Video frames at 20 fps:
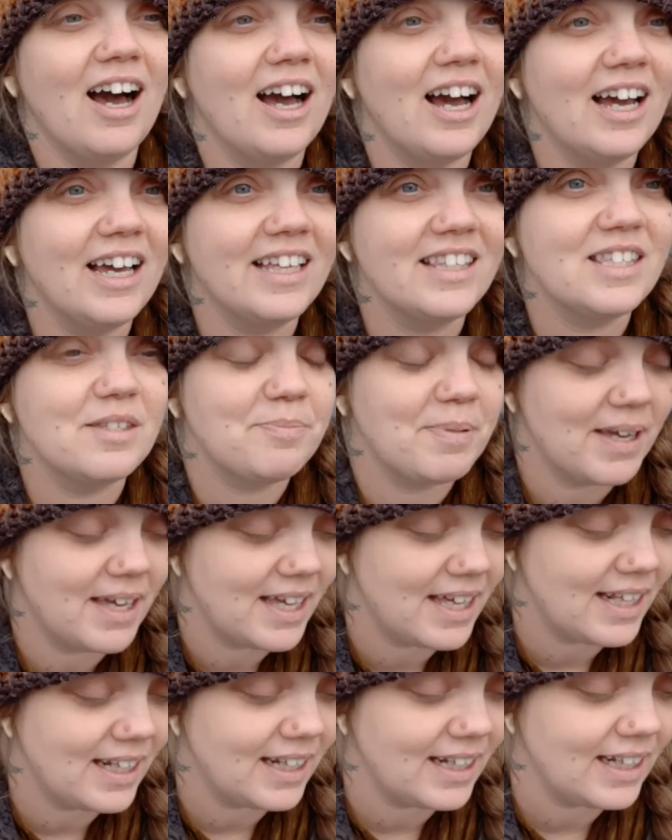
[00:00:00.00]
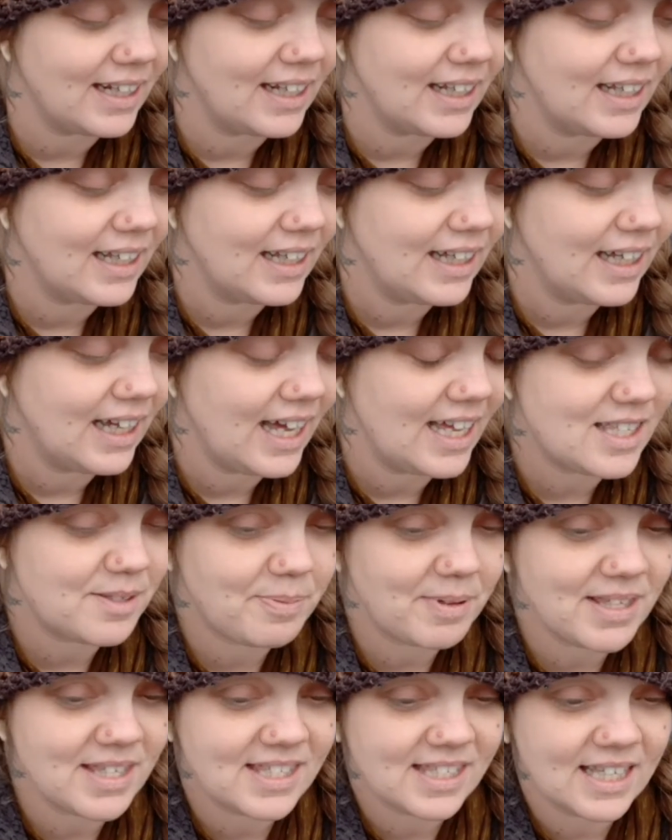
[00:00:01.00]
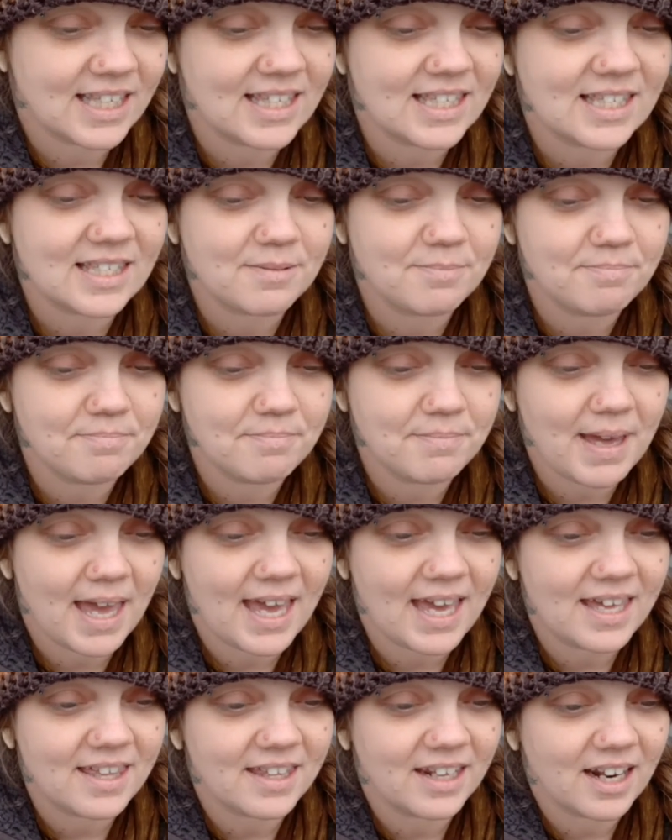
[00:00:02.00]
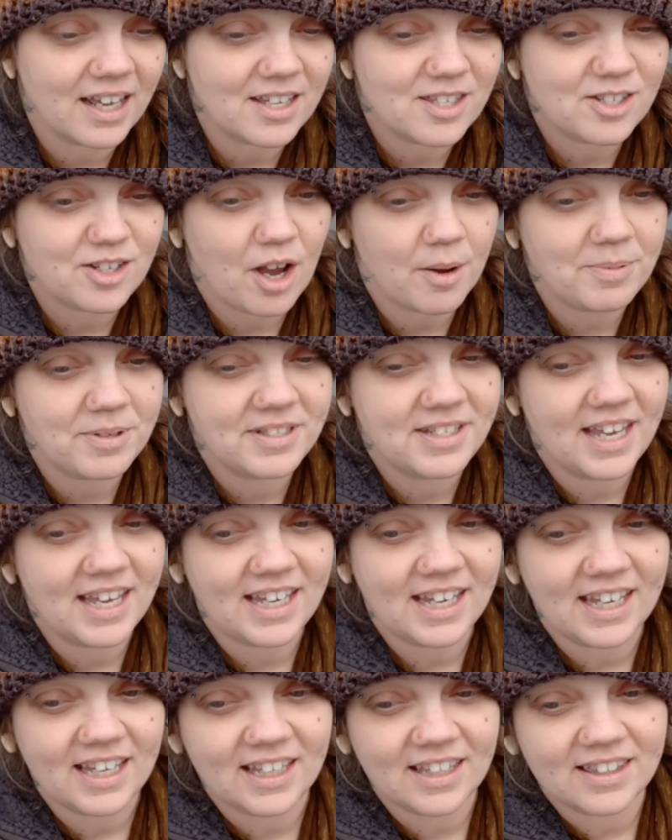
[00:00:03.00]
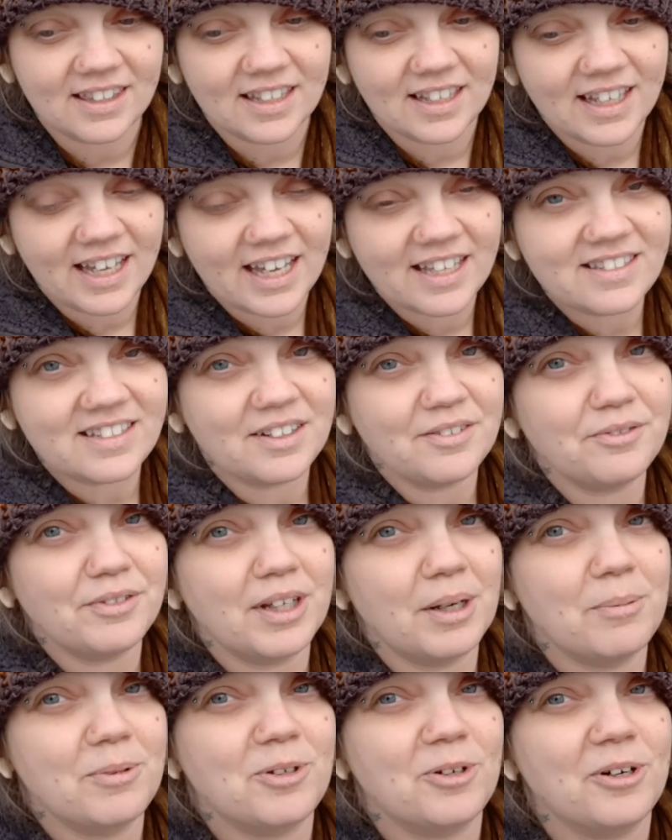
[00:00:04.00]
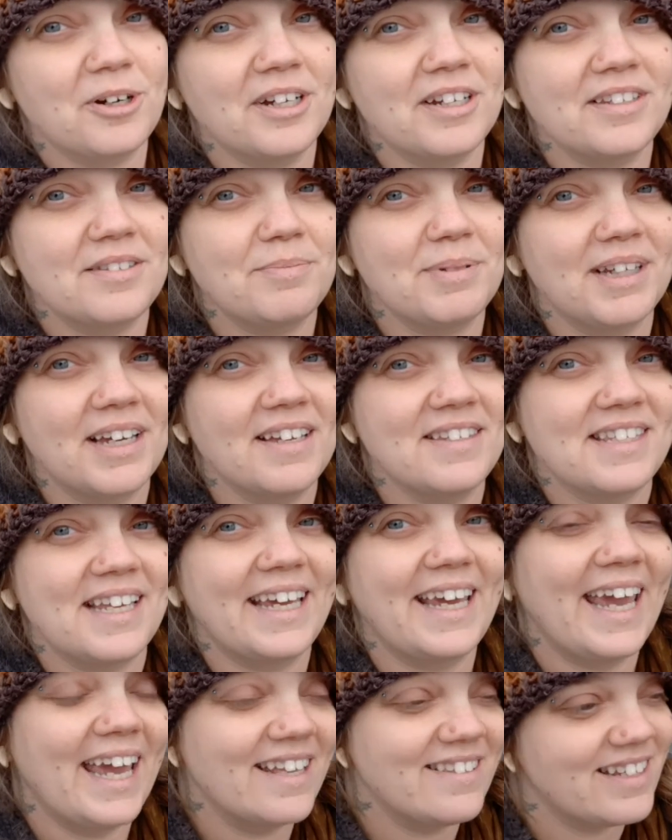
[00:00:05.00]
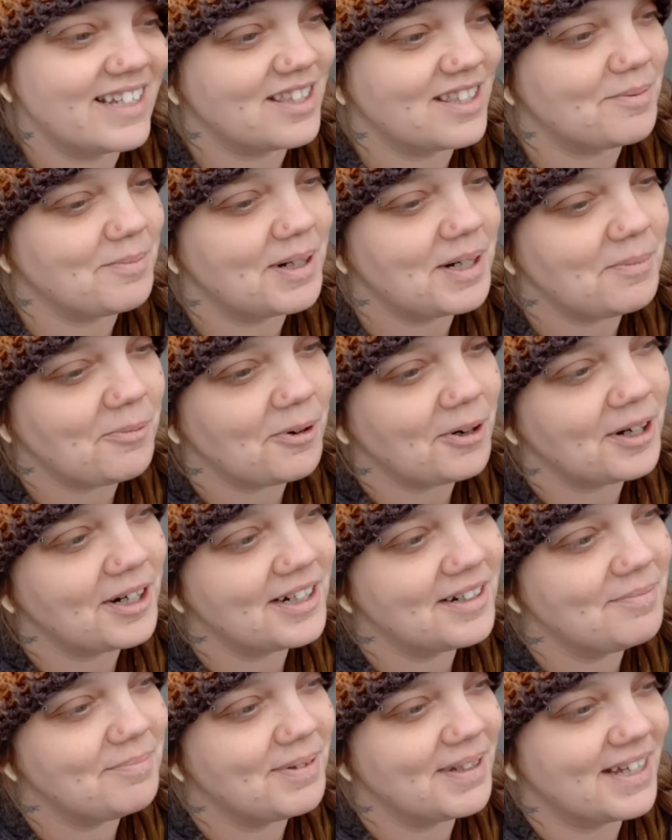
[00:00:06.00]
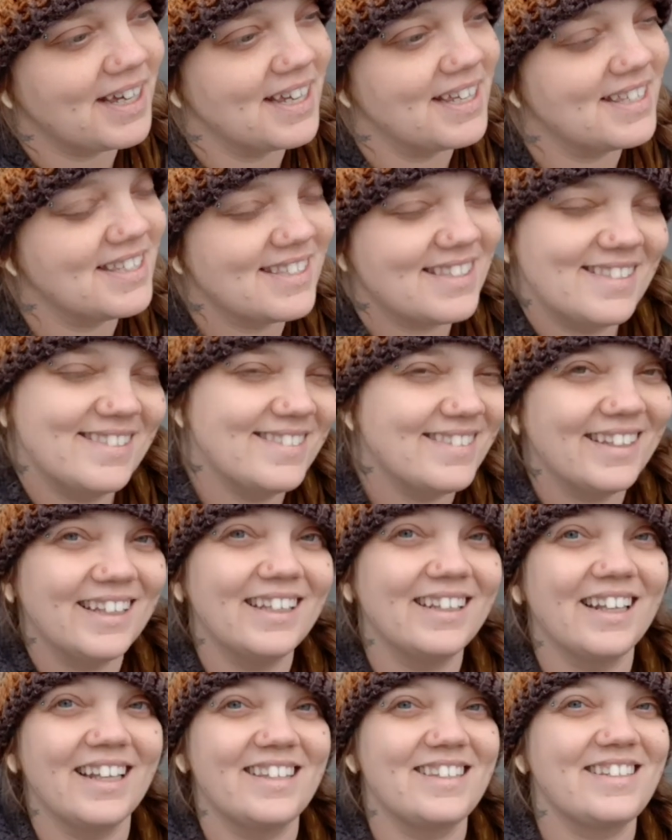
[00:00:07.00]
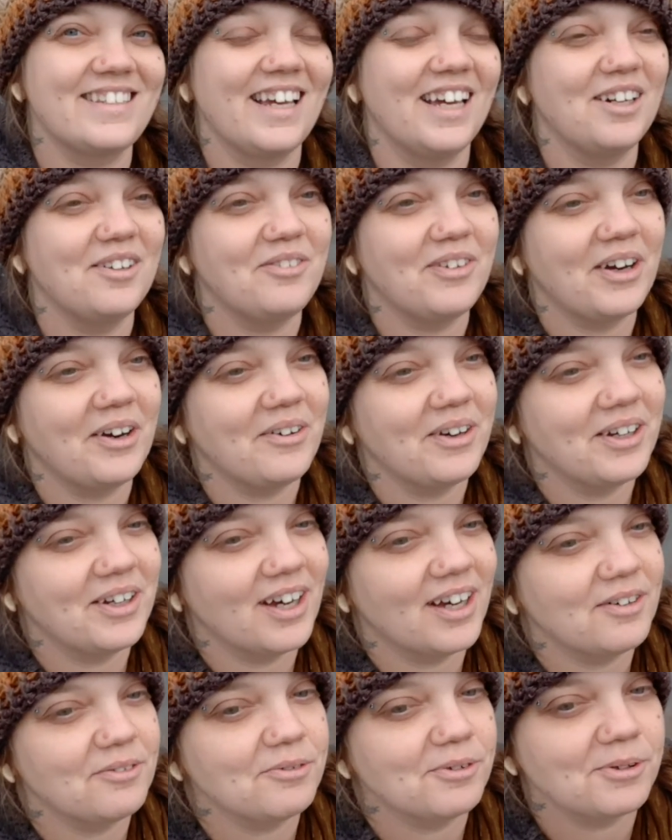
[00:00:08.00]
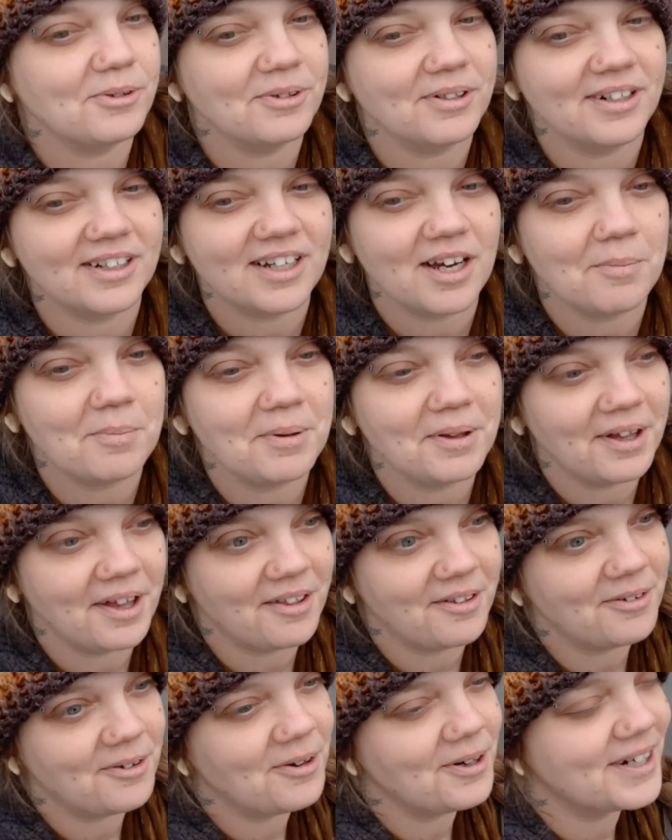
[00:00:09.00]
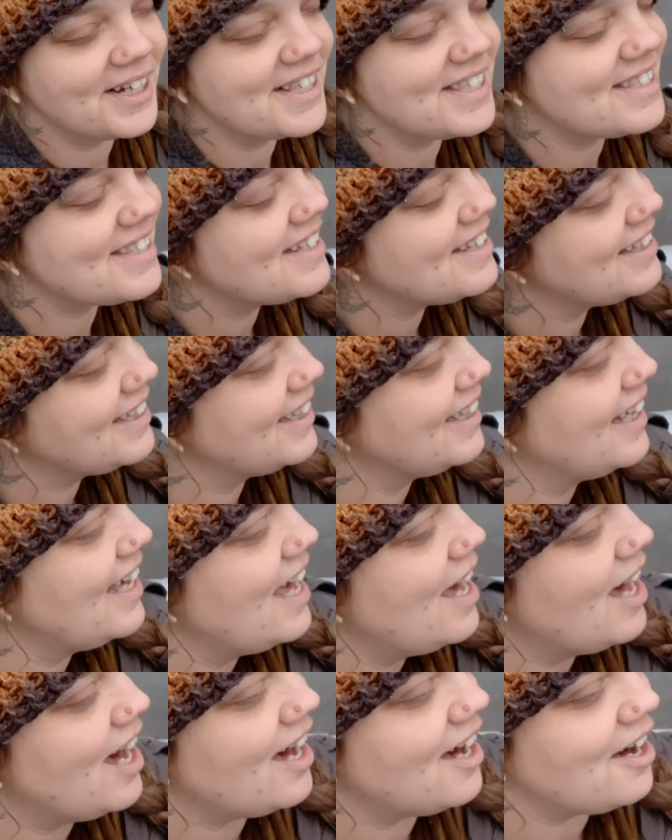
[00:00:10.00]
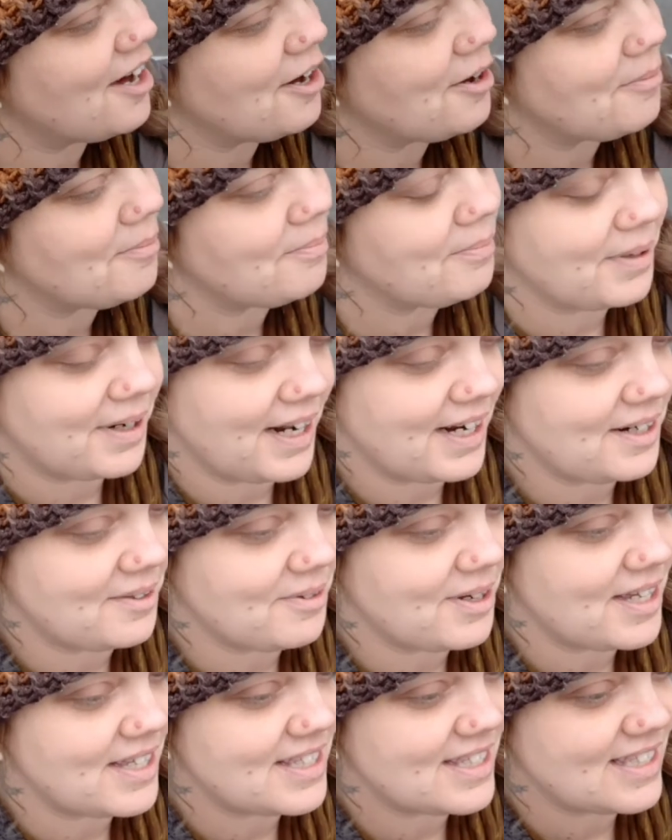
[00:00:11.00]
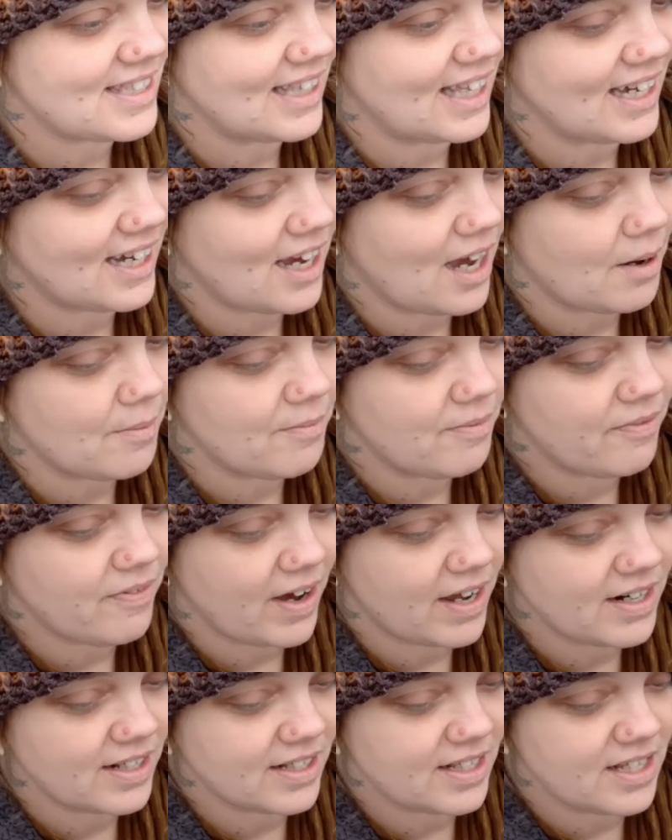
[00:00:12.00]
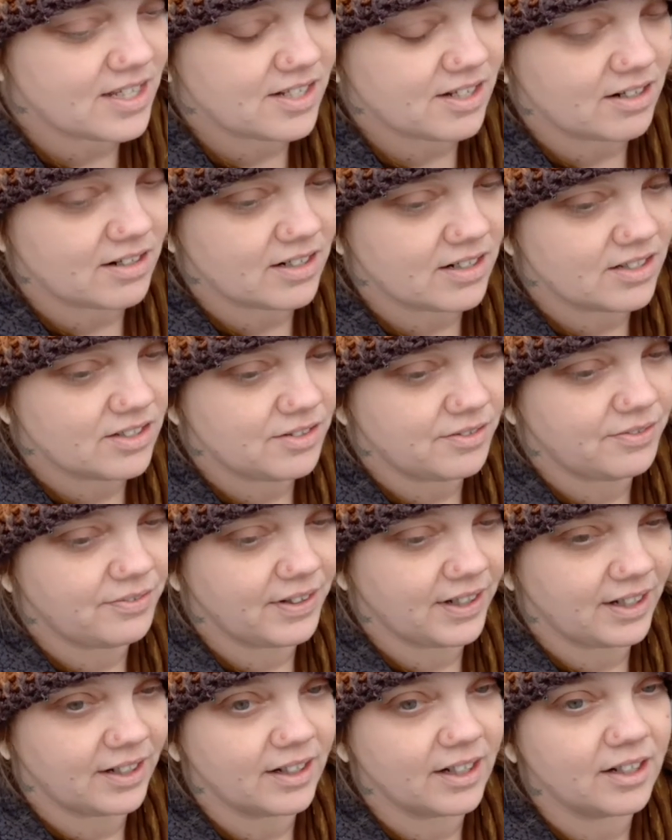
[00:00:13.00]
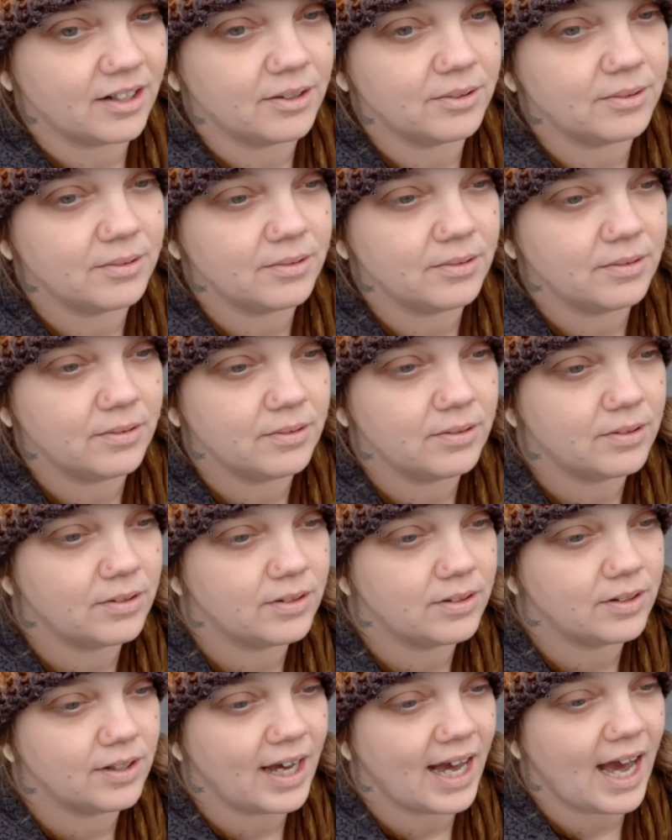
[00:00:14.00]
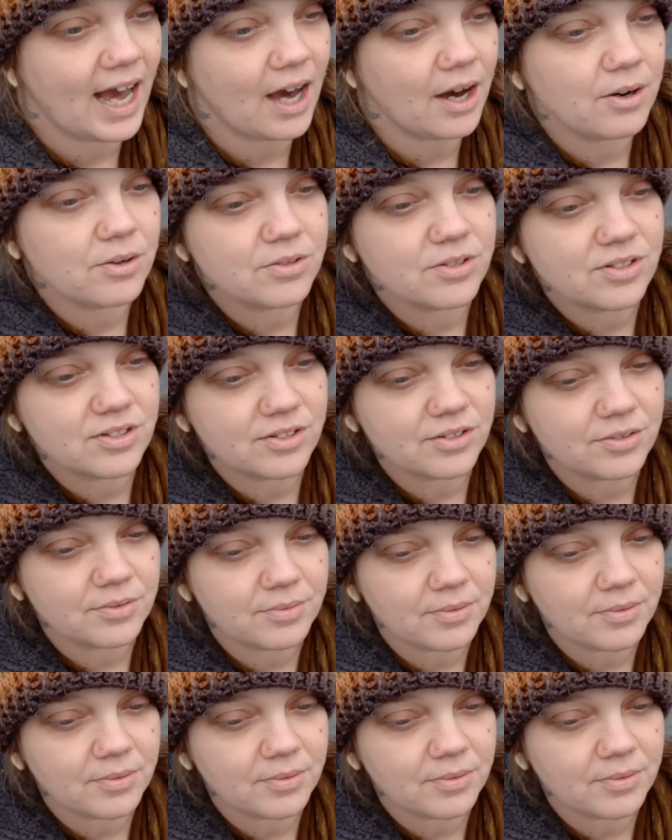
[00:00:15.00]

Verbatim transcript: it's been it's been since May that I stopped taking the anti-inflammatories because I can't take them anymore because that's kind of how I, I ruined a couple other organs. Um, but anyways, like I'm finally starting to figure out how to